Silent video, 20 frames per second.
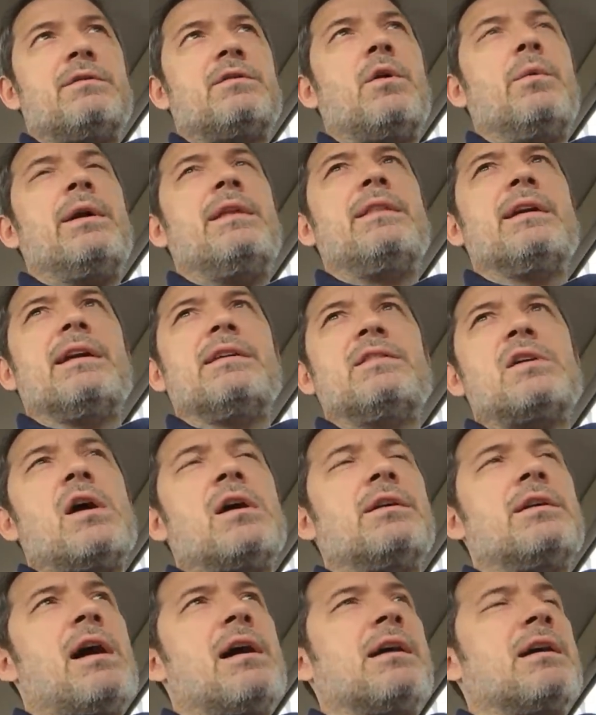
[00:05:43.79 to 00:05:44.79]
So in the
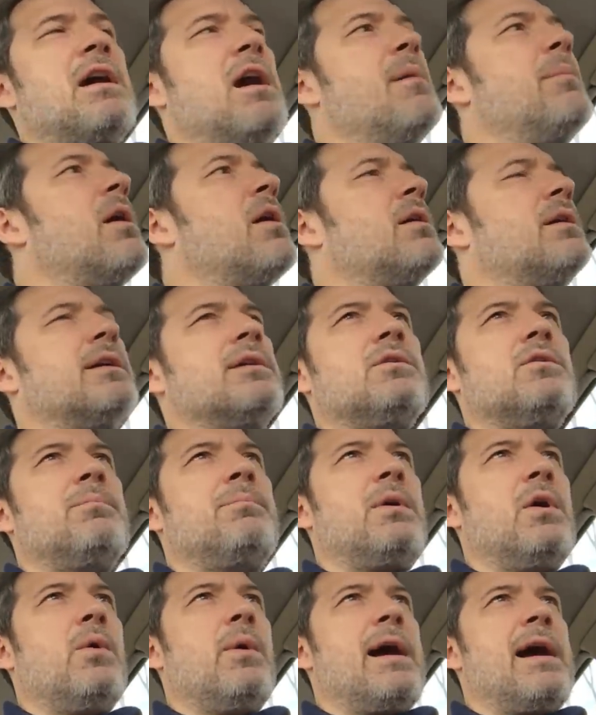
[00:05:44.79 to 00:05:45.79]
Guitar dot com article,
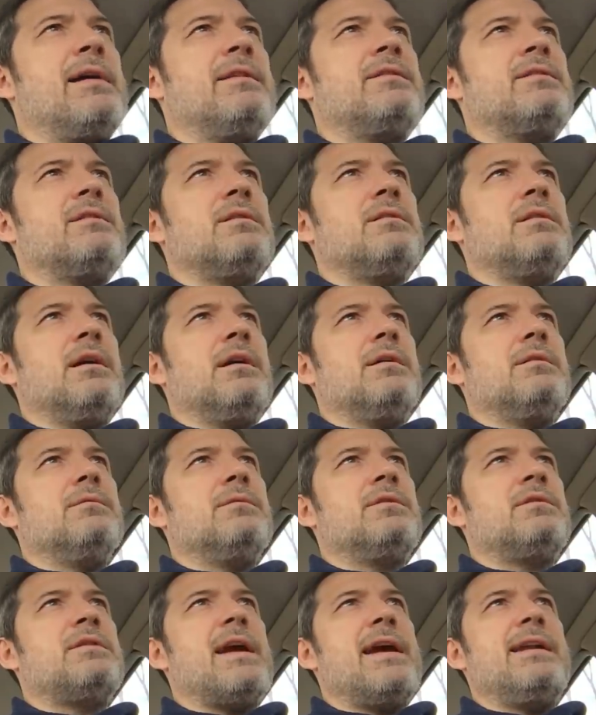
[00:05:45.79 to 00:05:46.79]
Boaz uh,
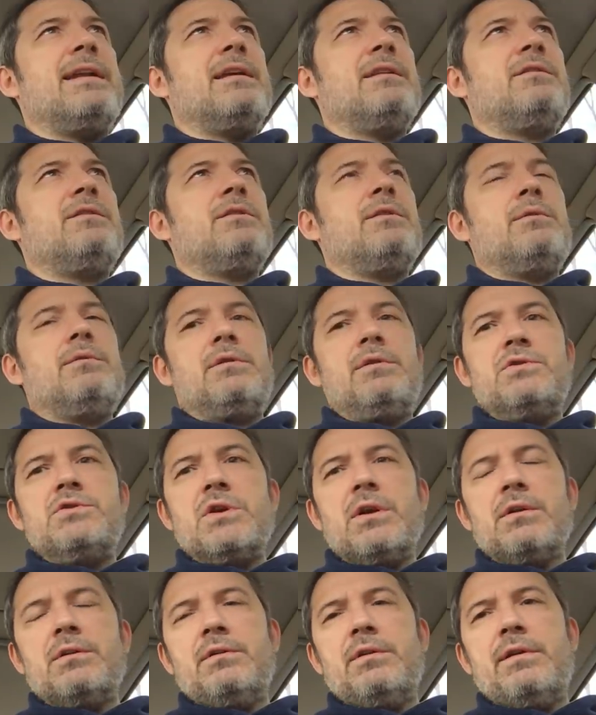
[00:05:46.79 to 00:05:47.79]
stated to the
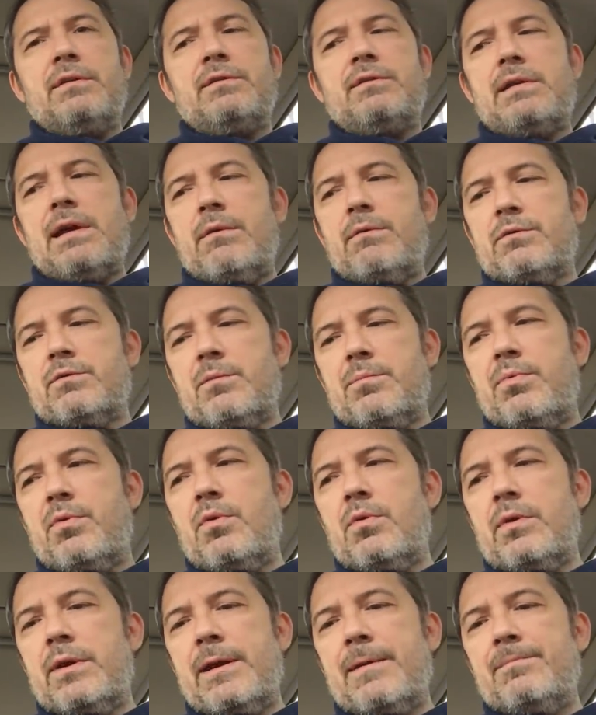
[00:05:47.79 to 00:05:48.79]
journalist that was
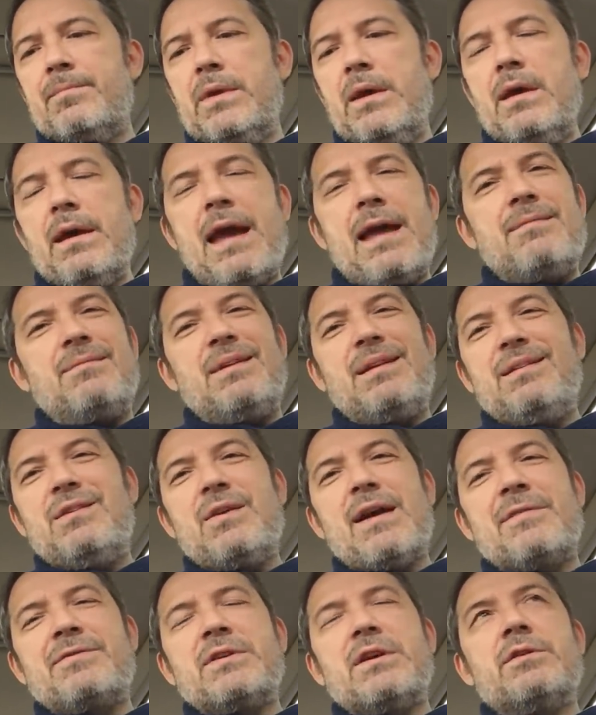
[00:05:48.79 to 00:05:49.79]
reporting, and
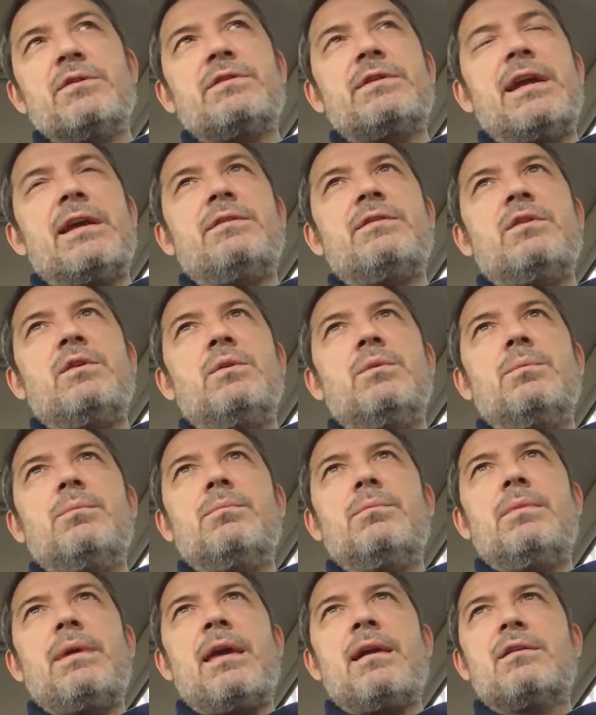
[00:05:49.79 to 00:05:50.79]
you have to understand too,
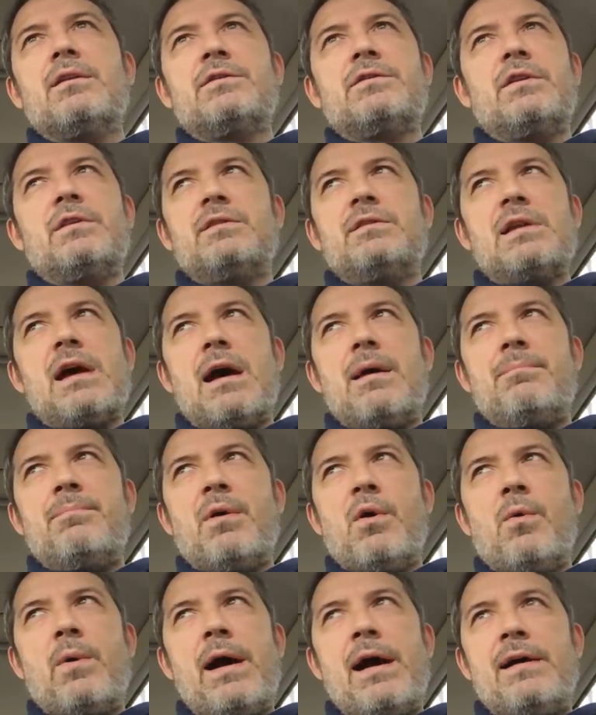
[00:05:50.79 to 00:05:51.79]
English is not
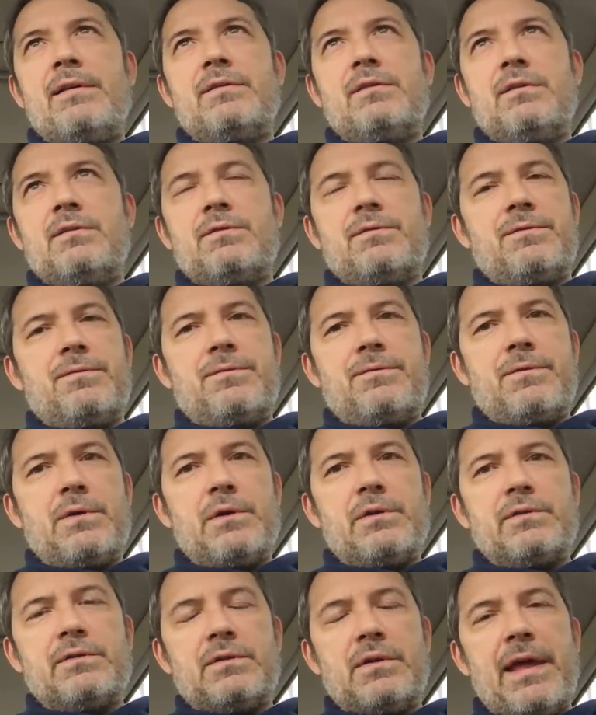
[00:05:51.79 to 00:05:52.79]
Boaz's
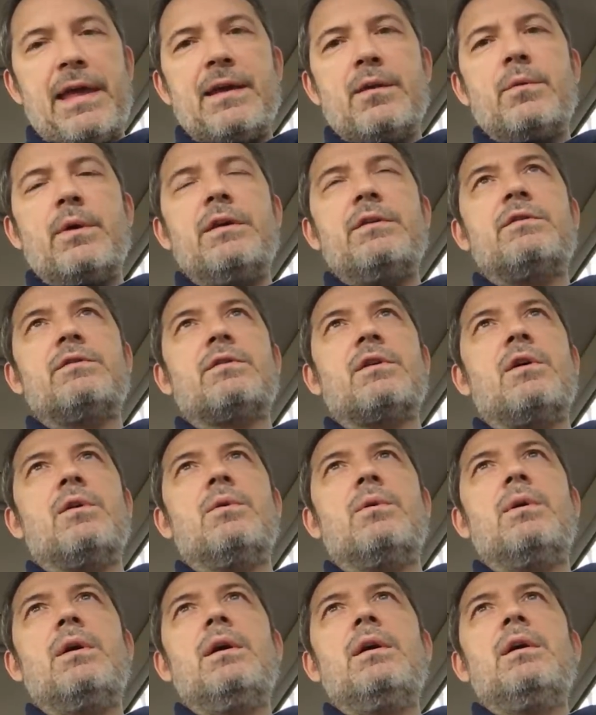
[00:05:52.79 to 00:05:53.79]
first language,
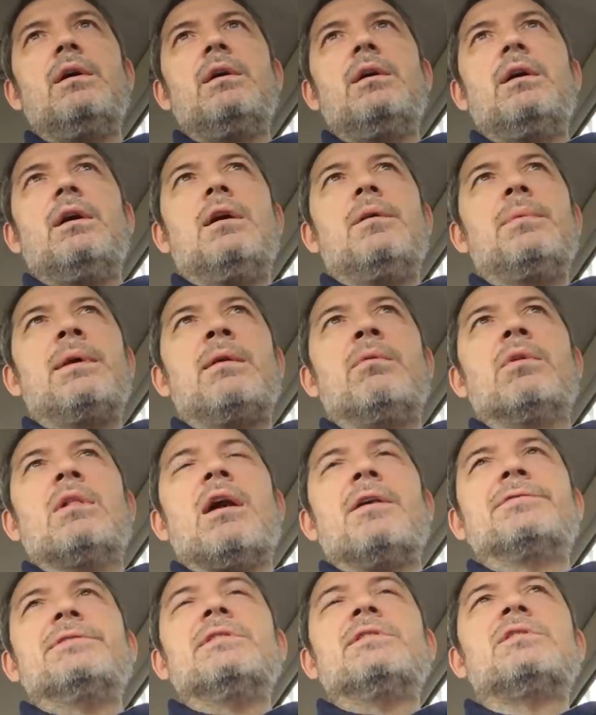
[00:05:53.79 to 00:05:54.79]
so um, he will
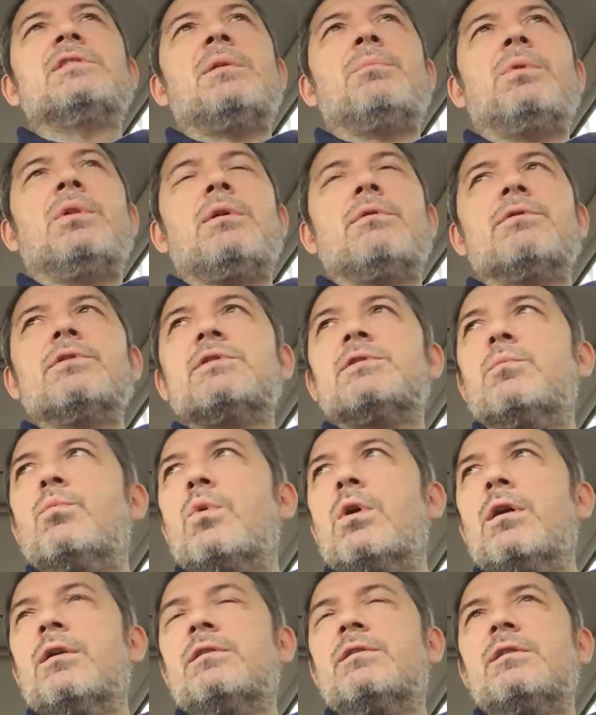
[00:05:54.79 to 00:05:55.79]
often stumble over some
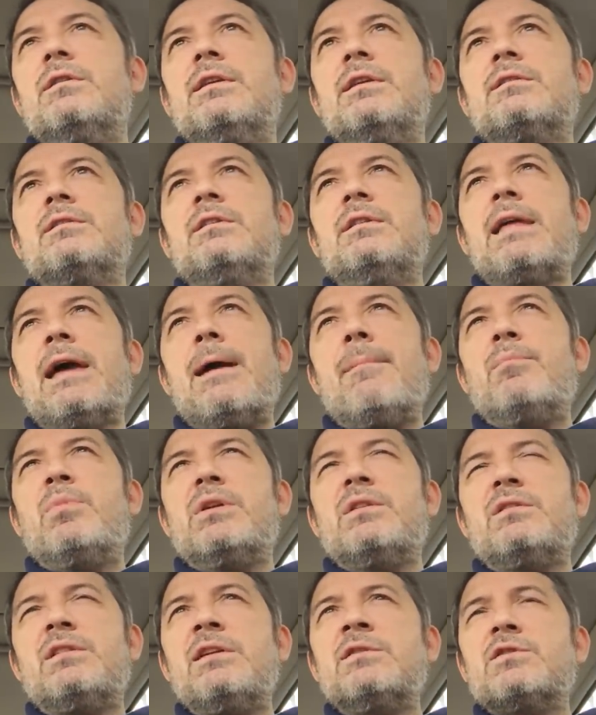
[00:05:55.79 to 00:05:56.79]
words and this and that.
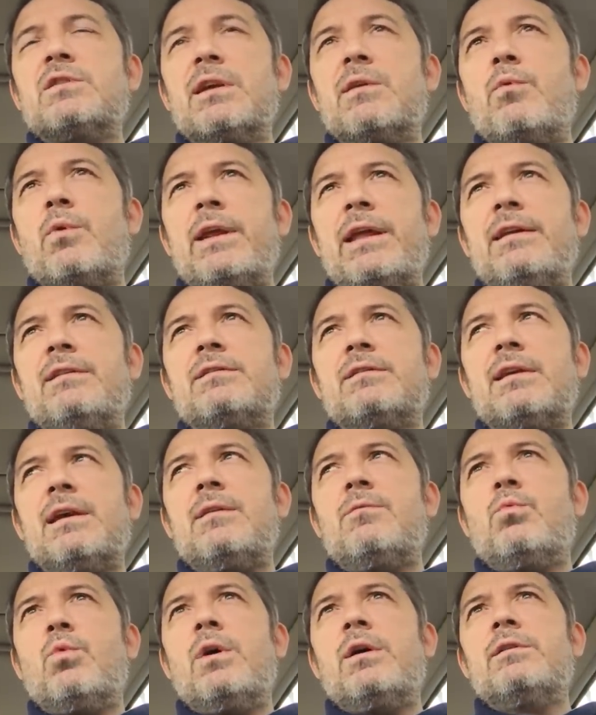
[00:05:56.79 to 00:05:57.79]
But essentially what he
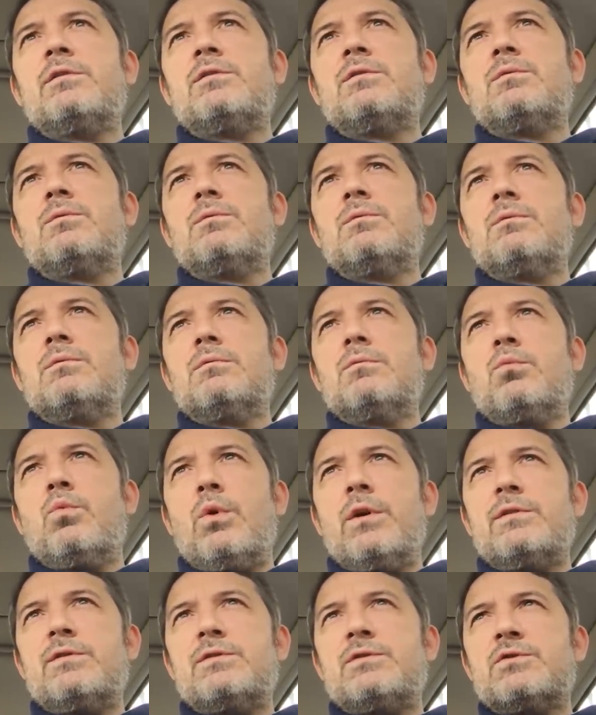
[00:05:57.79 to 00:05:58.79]
said was
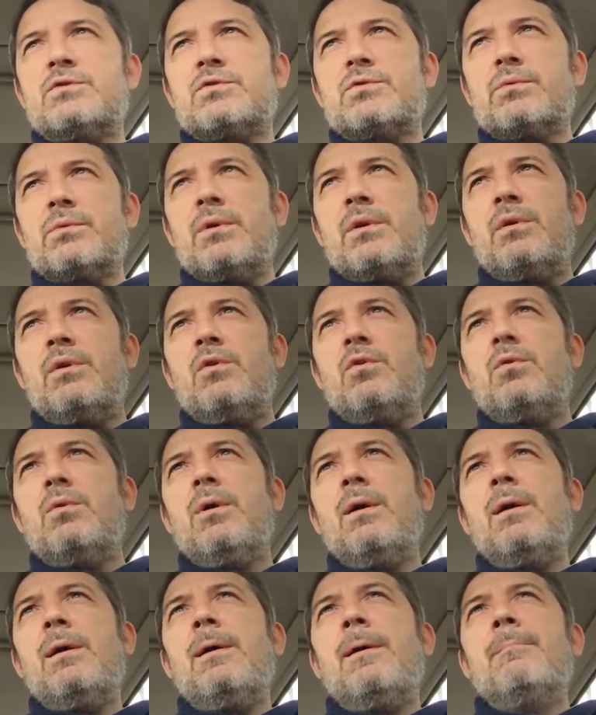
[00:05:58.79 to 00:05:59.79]
was true,
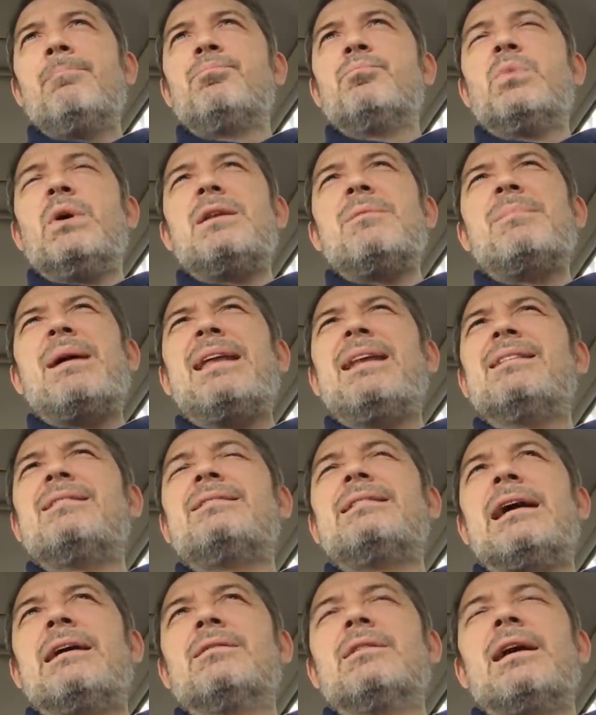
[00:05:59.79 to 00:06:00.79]
but it made it
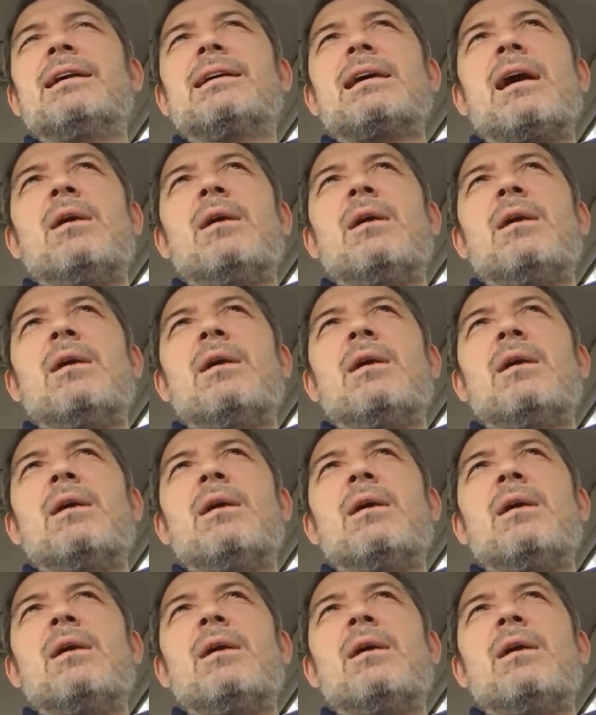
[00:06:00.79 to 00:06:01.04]
sound like